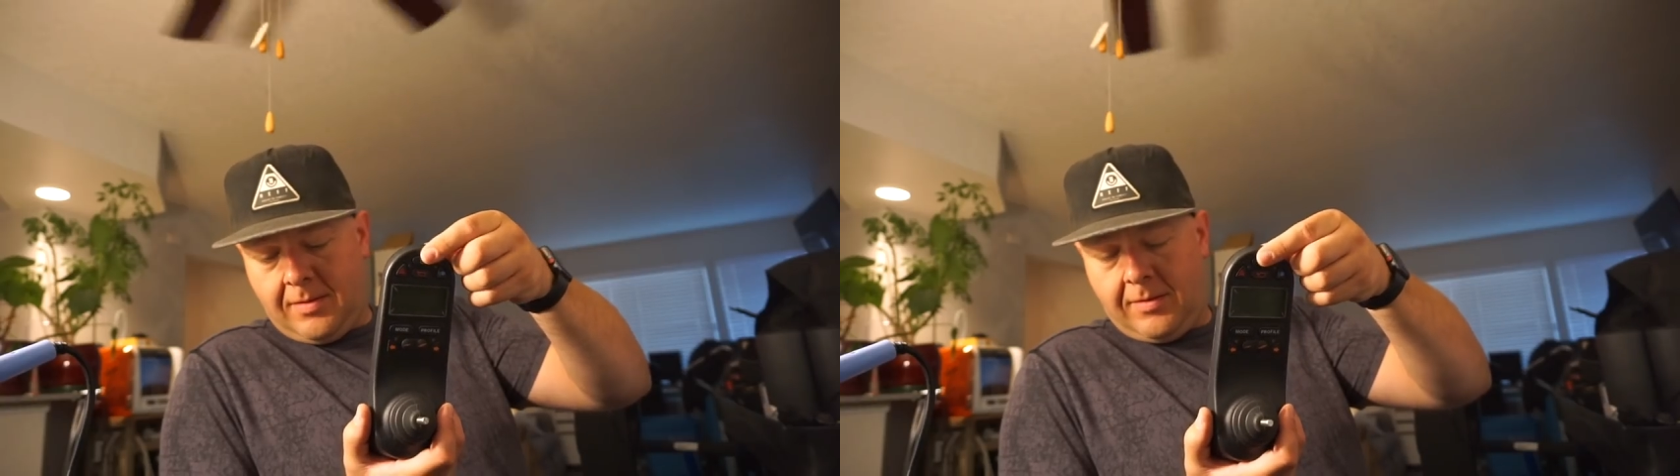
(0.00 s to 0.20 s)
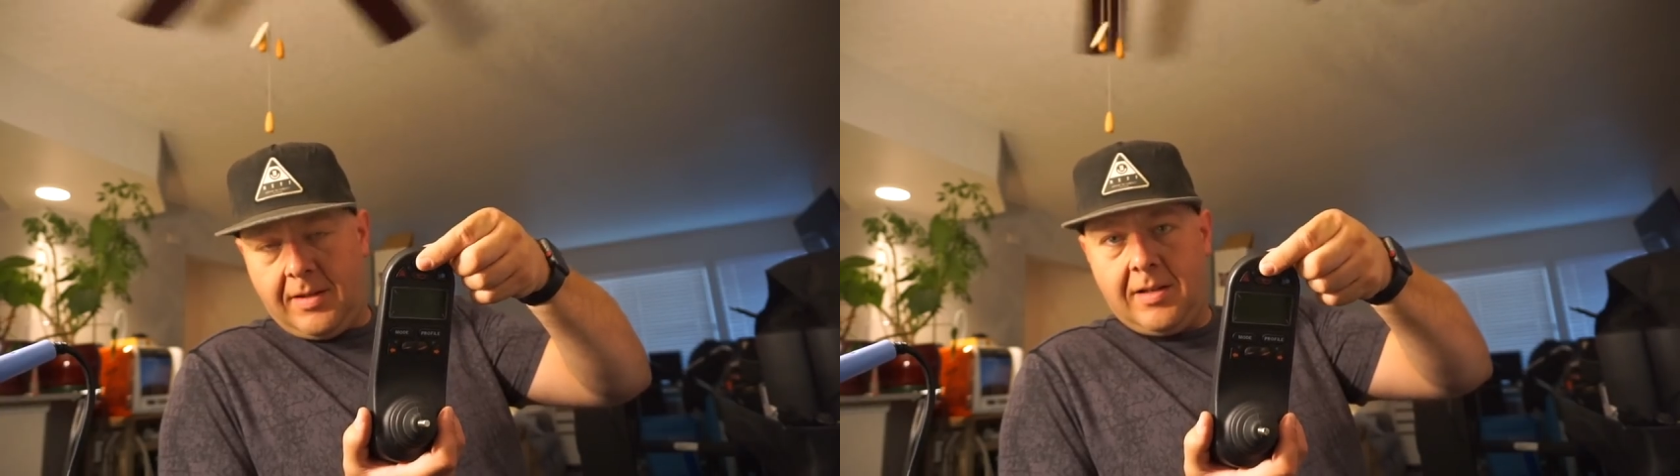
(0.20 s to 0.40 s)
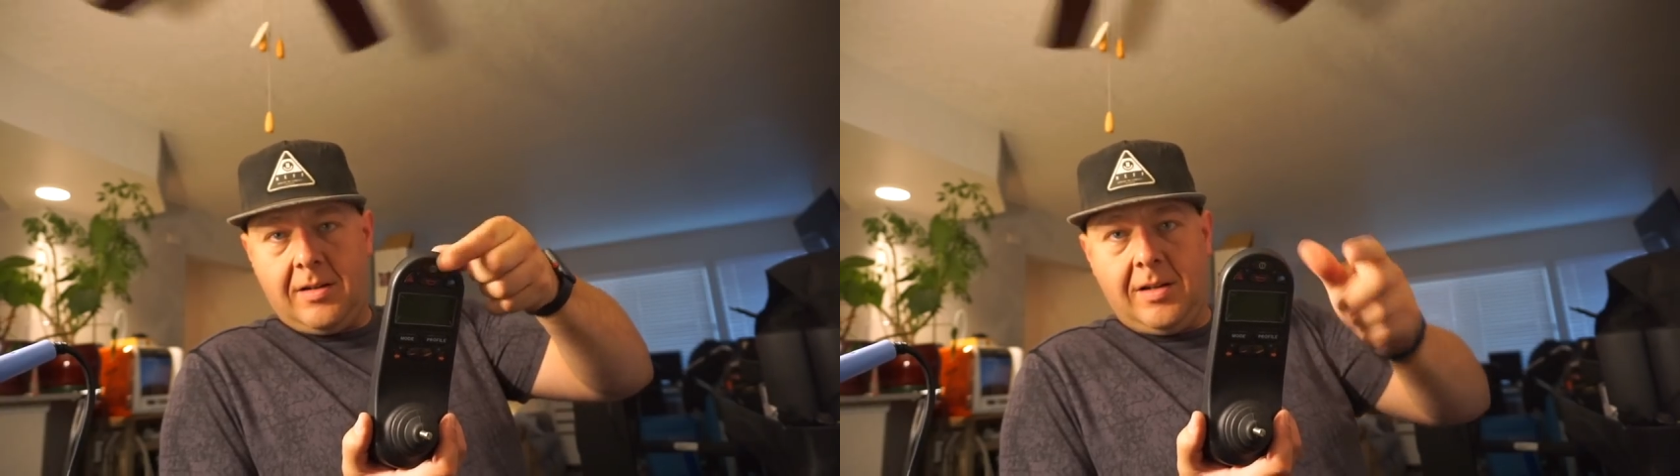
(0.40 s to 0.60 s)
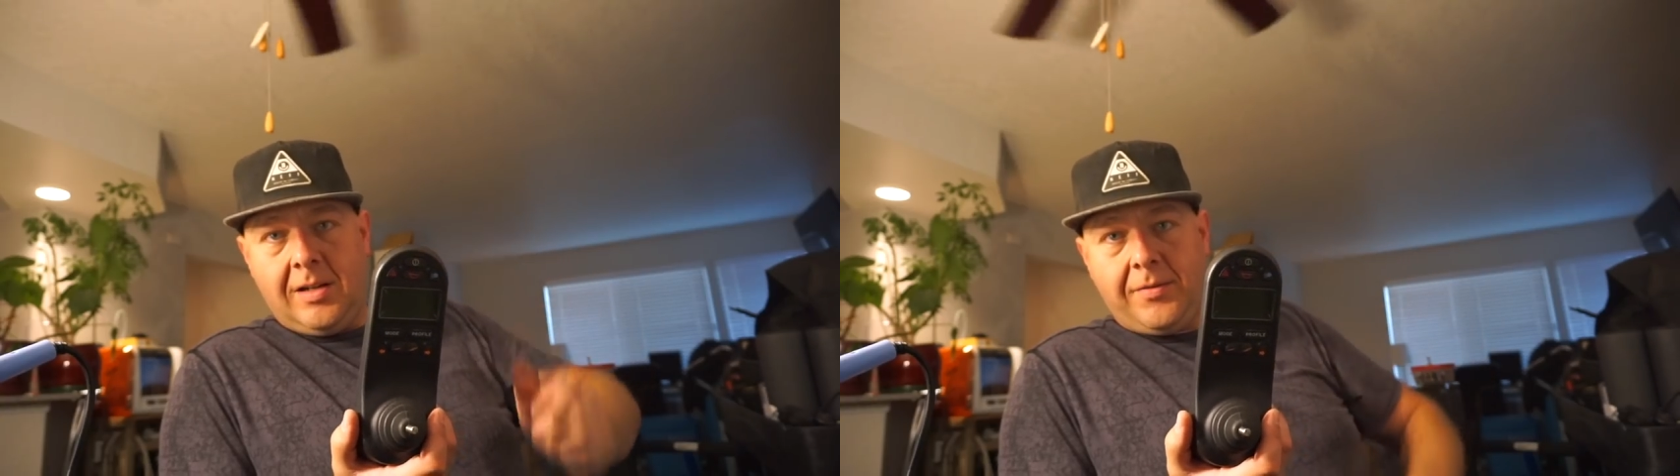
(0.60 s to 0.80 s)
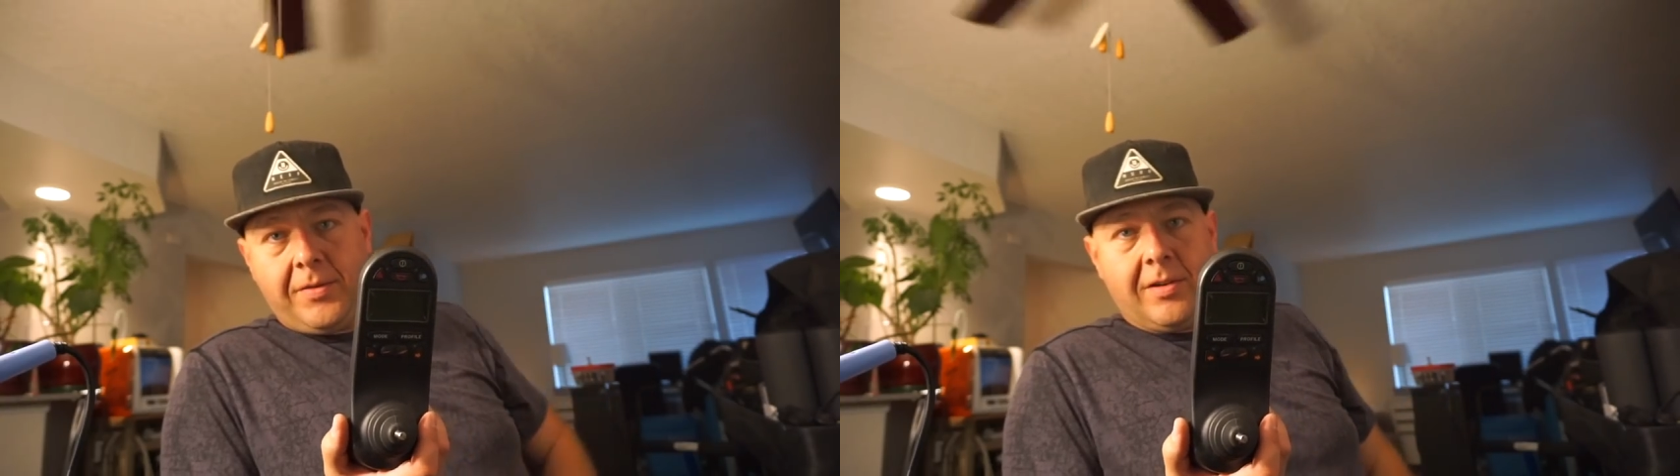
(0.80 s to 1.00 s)
Turn that
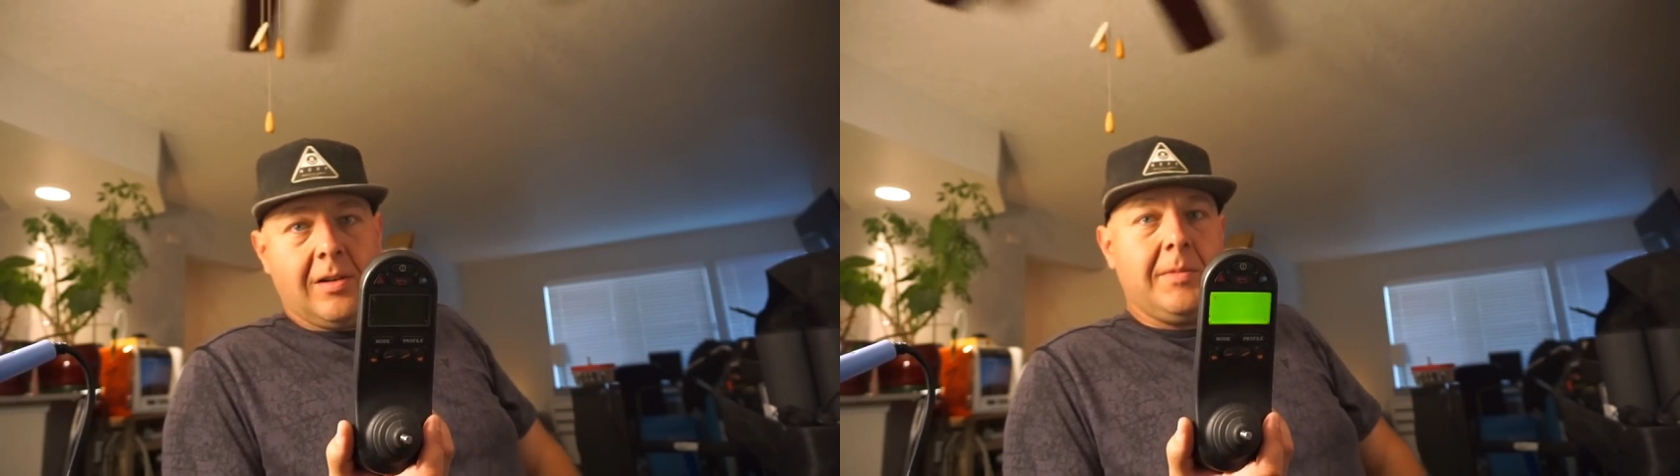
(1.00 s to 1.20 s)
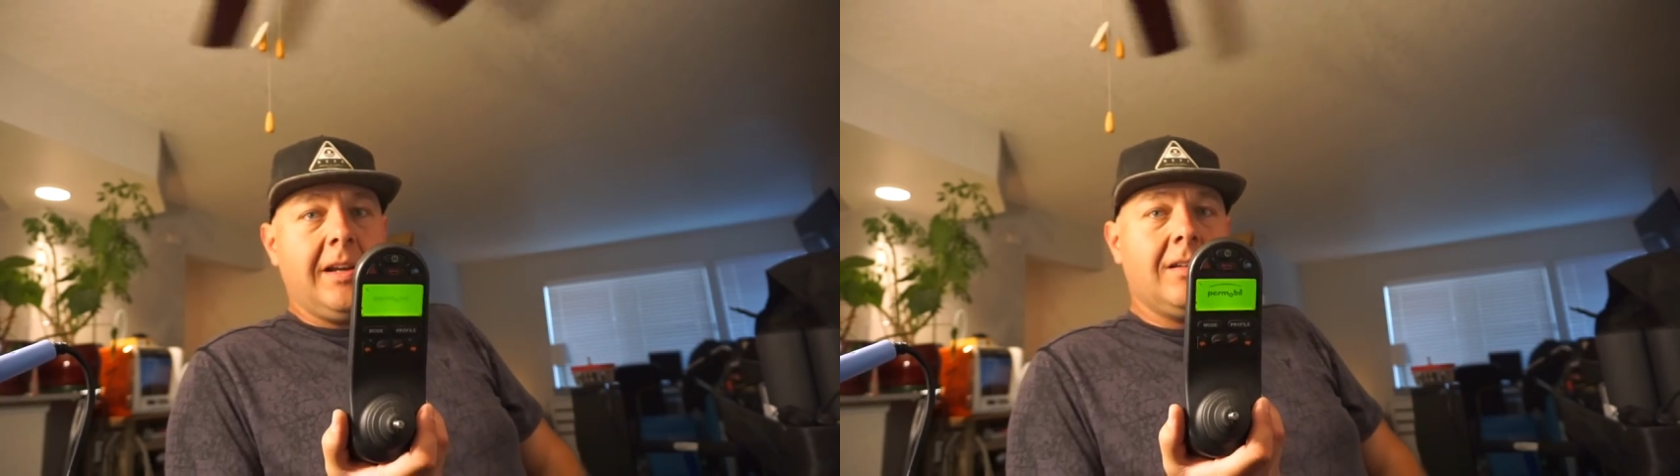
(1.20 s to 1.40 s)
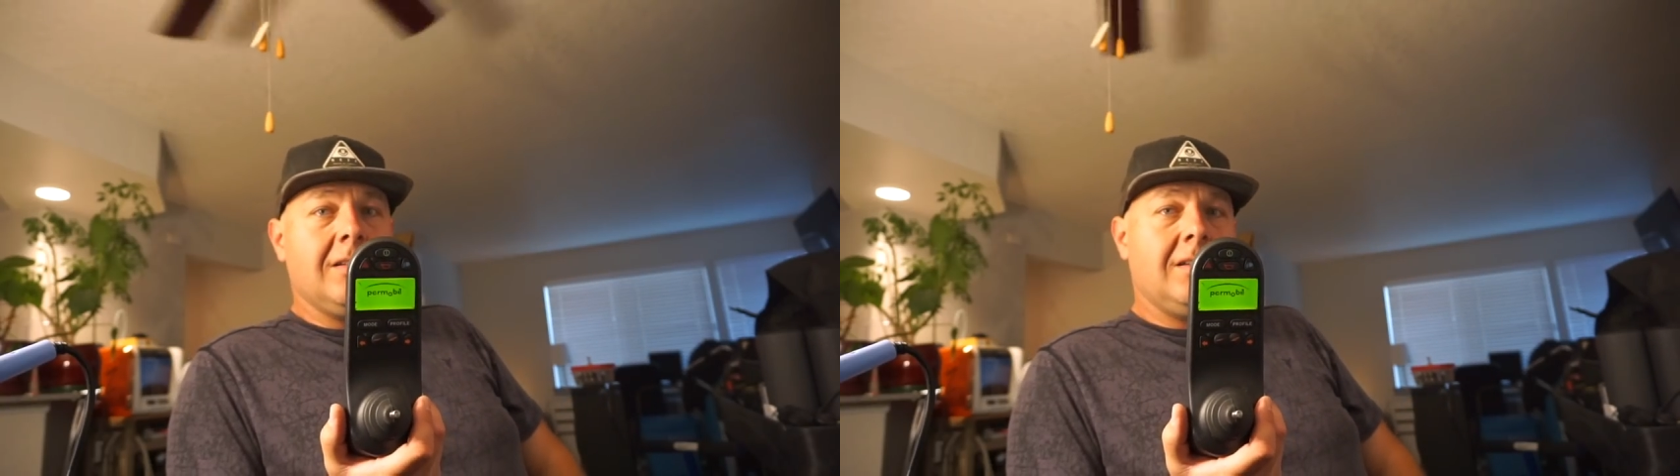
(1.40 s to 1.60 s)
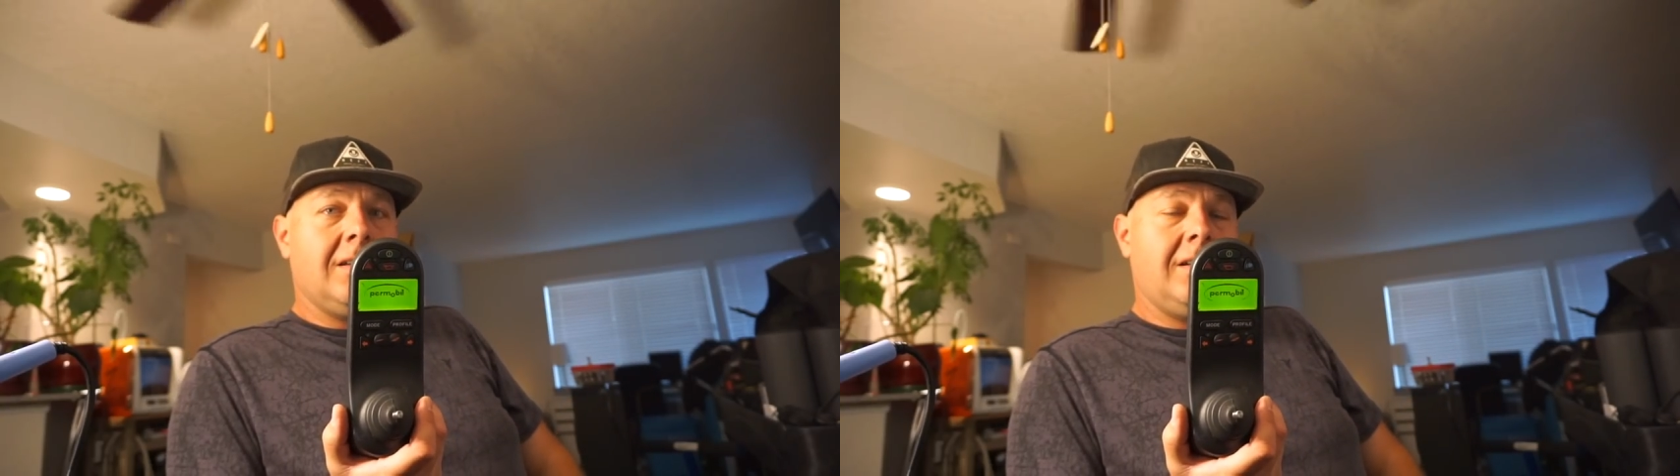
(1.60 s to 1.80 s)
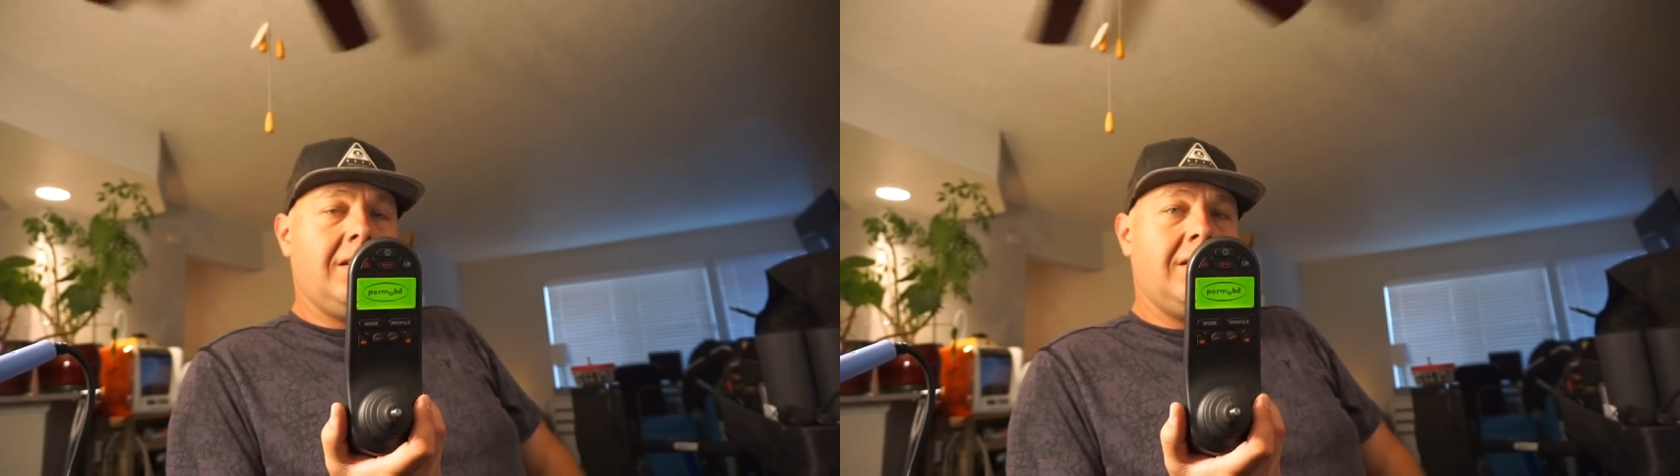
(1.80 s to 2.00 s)
off, turn it back
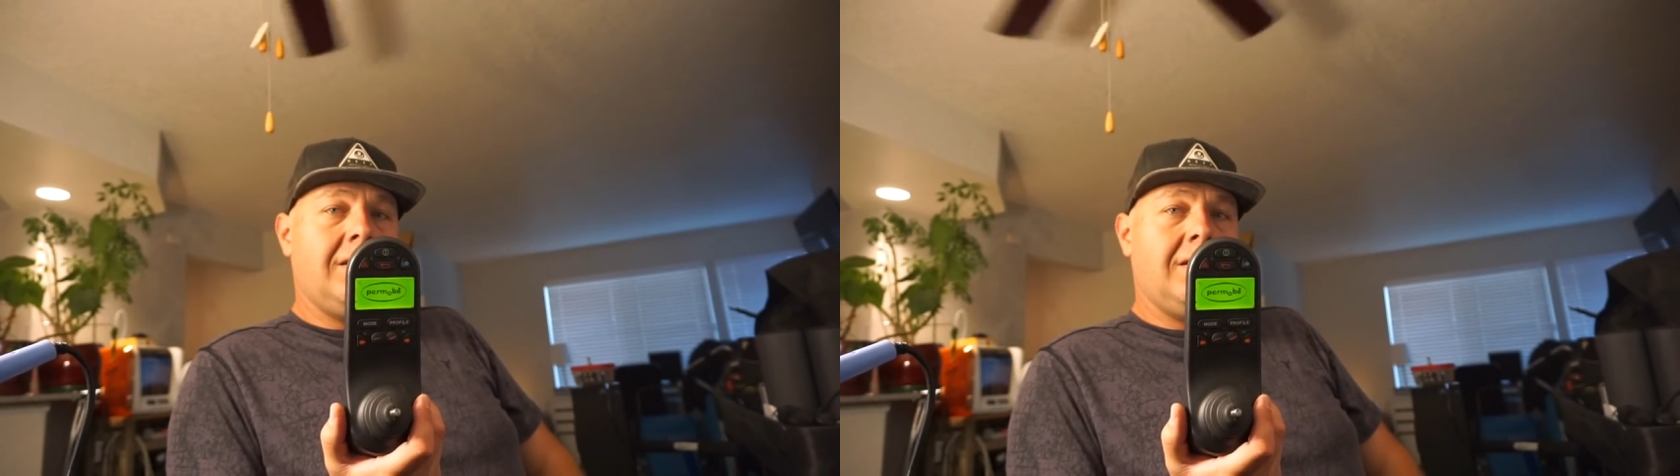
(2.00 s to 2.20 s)
on.